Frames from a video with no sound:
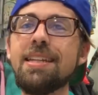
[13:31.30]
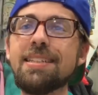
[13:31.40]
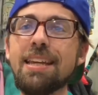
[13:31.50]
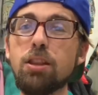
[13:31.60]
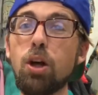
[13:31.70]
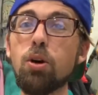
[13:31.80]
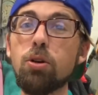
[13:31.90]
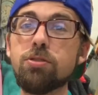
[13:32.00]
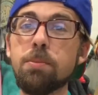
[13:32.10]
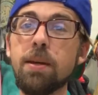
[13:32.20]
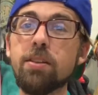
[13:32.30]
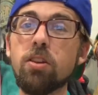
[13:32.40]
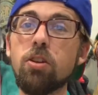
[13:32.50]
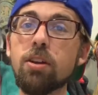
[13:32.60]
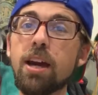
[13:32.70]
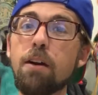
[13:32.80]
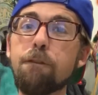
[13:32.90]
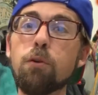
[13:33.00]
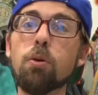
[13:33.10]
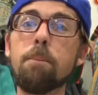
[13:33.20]
is a logo to be on the lookout
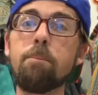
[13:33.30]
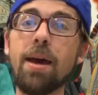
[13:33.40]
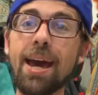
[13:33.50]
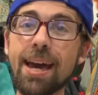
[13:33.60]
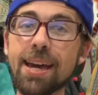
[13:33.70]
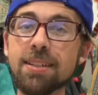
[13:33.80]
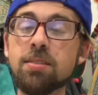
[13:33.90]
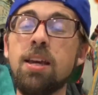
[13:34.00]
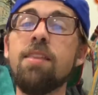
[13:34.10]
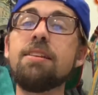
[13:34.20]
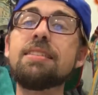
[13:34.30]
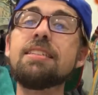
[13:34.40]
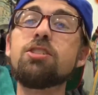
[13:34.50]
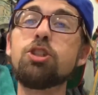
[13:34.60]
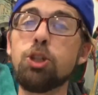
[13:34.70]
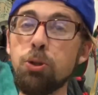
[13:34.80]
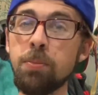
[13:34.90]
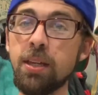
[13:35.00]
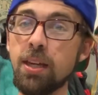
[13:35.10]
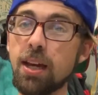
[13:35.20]
for bags. This is
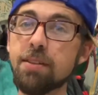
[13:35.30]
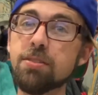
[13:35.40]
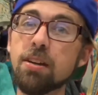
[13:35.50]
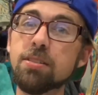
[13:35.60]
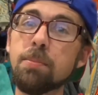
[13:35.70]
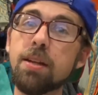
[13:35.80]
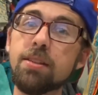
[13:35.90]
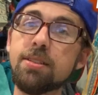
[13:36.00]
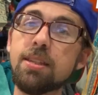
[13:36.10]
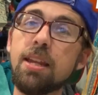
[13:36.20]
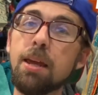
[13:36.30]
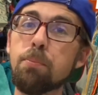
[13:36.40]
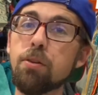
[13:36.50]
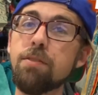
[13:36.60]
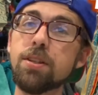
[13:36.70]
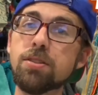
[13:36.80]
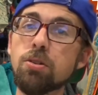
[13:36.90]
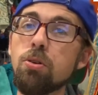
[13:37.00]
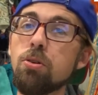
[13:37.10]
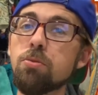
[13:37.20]
Toomey. I've talked about this in a previous
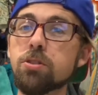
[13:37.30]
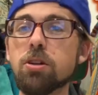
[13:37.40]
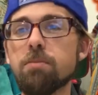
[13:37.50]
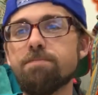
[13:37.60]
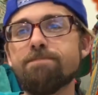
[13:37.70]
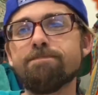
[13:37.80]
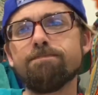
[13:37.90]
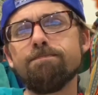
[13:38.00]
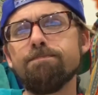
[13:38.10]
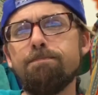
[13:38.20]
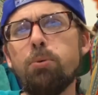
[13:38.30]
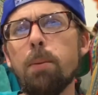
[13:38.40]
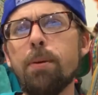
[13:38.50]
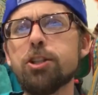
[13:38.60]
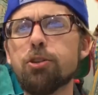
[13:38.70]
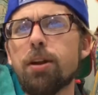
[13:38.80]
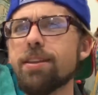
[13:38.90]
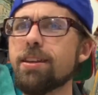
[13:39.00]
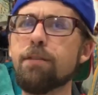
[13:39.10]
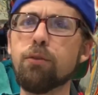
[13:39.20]
sold, which I'll put a picture
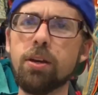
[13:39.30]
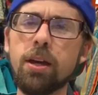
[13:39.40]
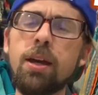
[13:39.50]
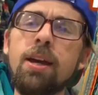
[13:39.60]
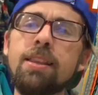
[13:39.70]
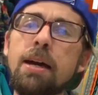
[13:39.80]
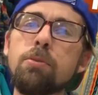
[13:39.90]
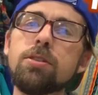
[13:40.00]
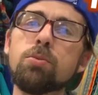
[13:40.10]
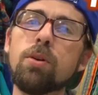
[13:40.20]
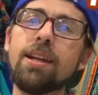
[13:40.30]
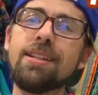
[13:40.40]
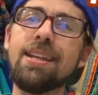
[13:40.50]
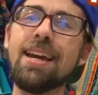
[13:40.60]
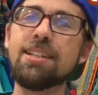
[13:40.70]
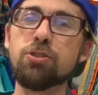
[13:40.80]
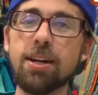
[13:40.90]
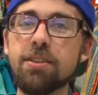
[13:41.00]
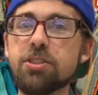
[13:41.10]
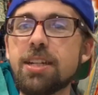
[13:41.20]
right there for you. That was one I did at
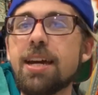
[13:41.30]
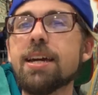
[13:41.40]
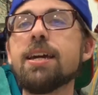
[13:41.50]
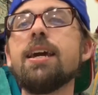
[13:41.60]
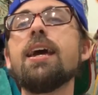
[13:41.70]
Drive Shack.